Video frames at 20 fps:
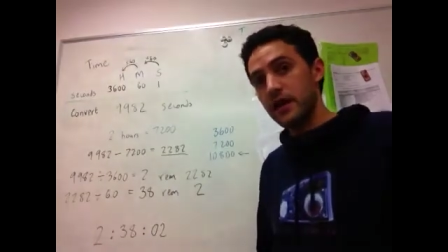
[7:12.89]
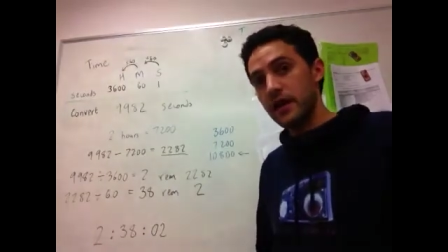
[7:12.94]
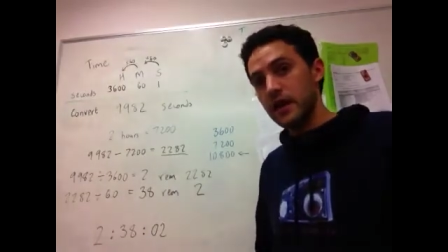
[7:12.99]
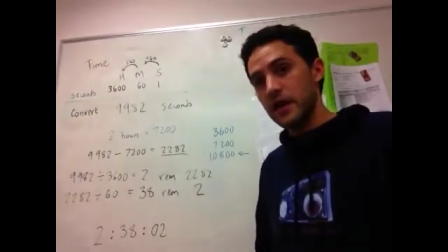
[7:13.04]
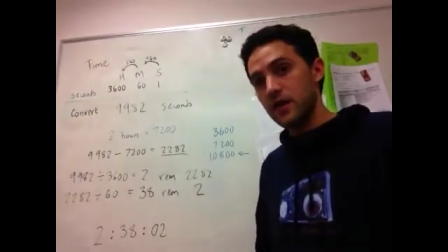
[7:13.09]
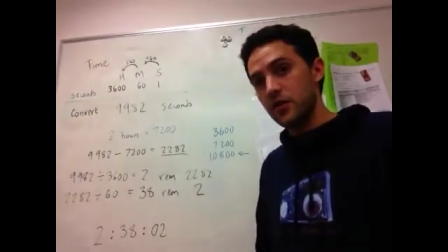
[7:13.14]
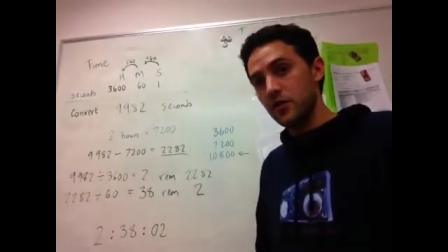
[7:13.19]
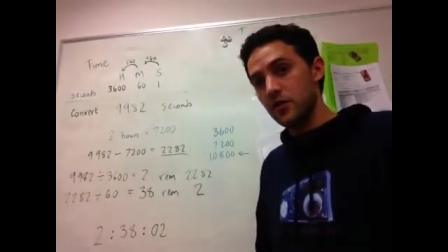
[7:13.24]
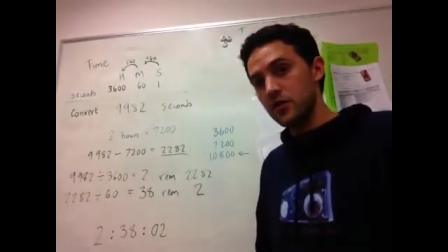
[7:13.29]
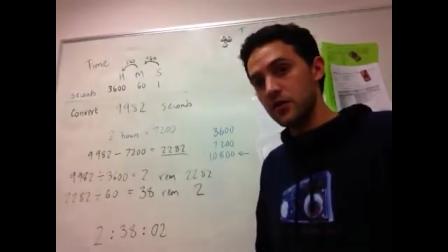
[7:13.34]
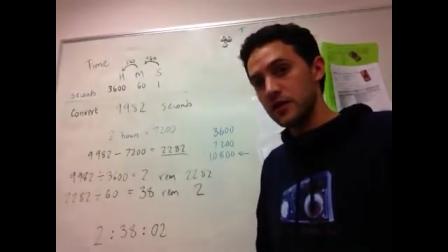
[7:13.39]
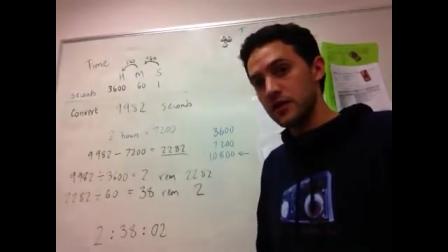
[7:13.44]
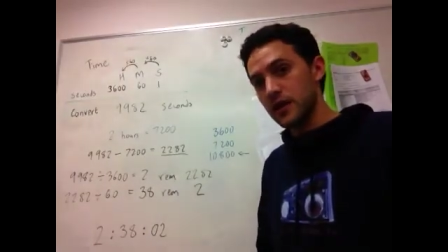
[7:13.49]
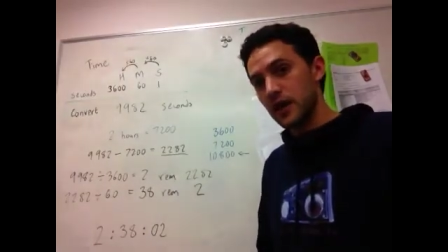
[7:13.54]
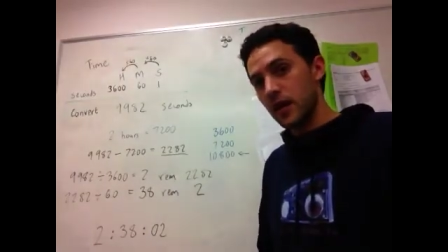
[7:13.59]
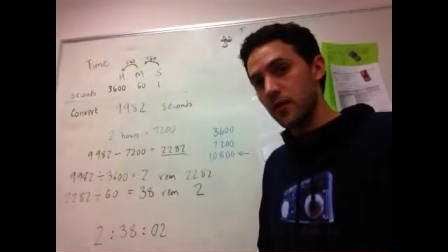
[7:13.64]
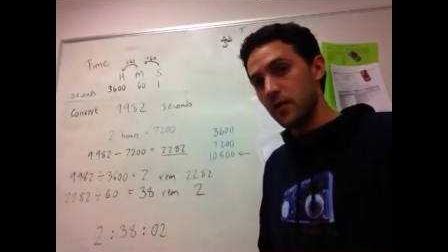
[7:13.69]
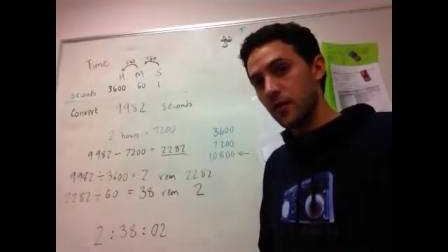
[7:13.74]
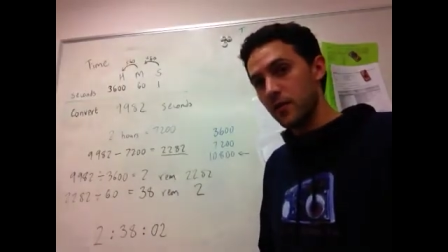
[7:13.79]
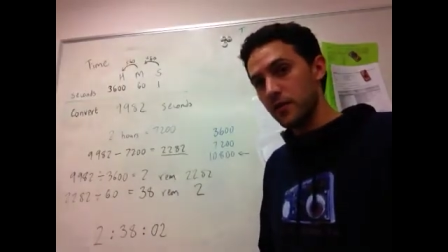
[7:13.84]
in order to
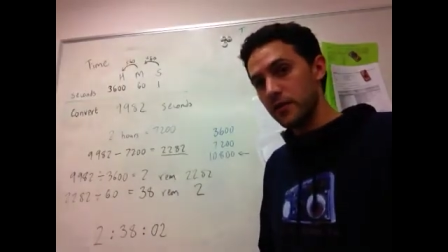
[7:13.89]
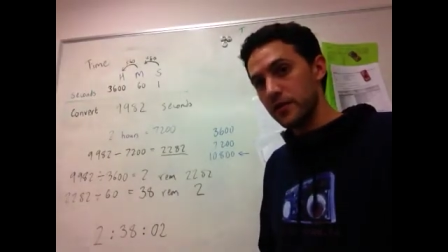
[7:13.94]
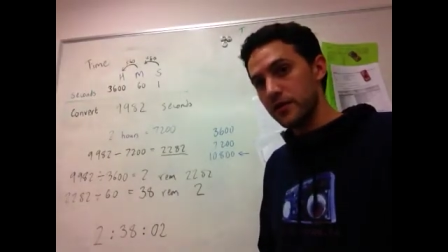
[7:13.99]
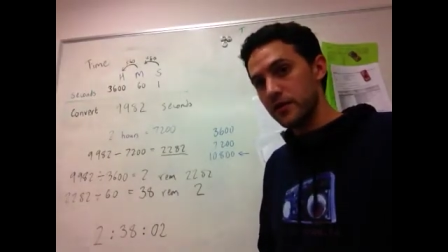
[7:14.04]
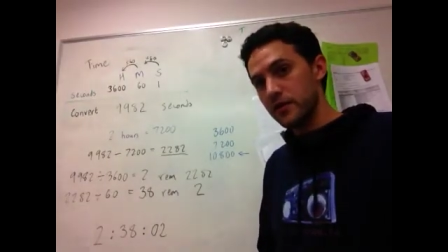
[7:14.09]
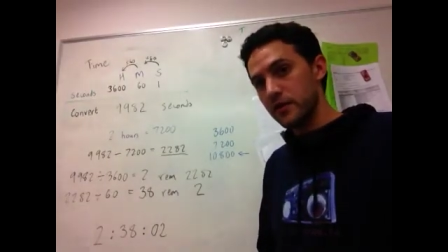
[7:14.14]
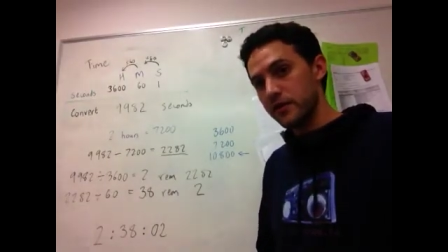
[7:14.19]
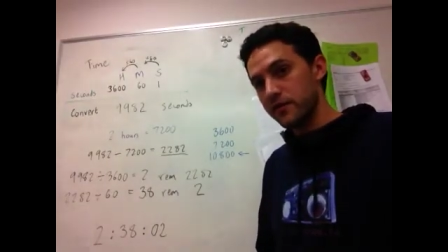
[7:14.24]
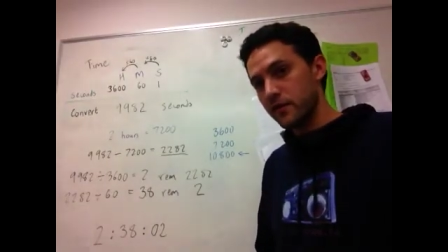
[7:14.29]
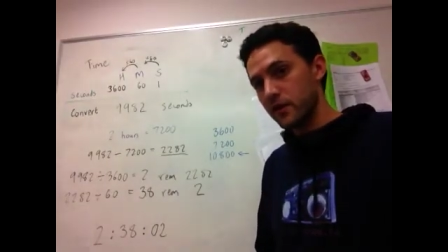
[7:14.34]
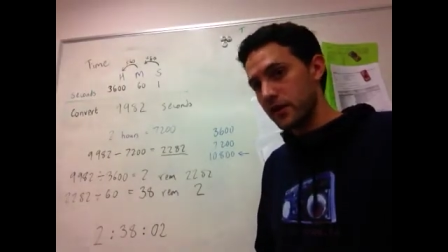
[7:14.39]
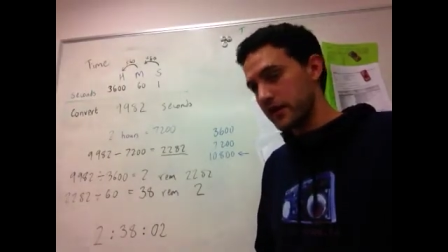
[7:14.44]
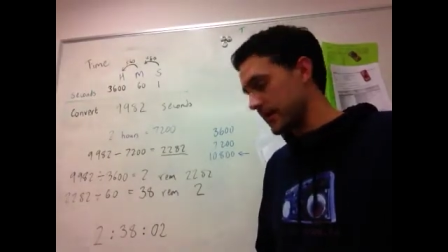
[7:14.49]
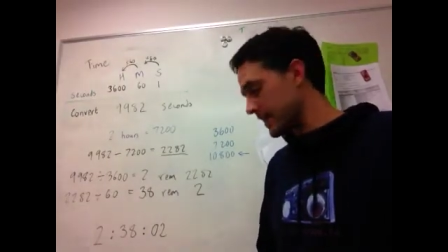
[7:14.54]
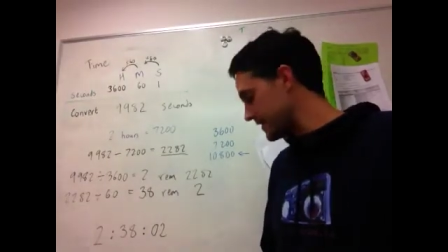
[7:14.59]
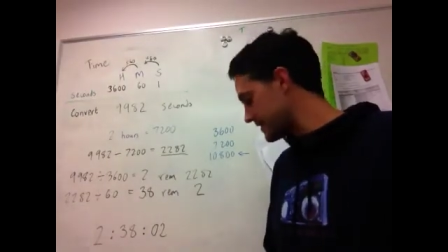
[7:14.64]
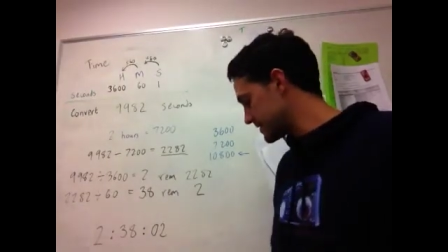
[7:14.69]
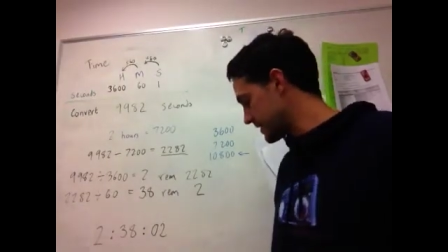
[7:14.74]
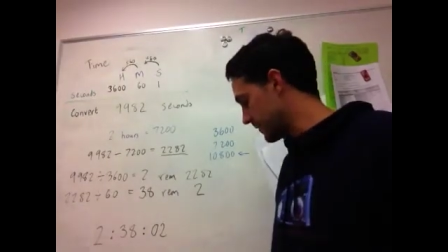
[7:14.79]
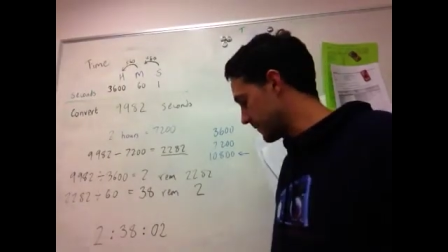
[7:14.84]
come up with final
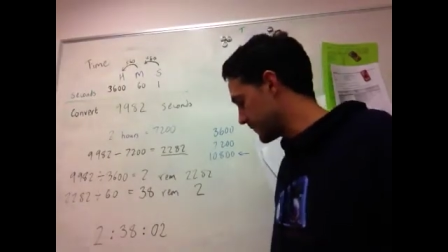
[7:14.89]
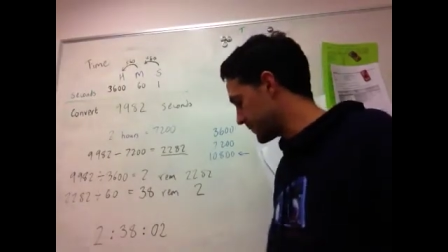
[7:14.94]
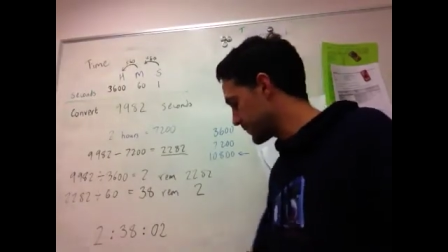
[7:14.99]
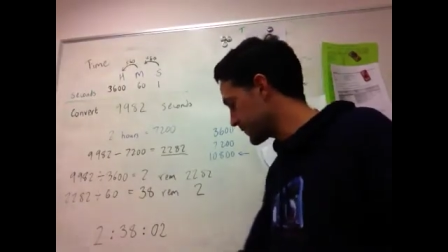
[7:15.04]
answer.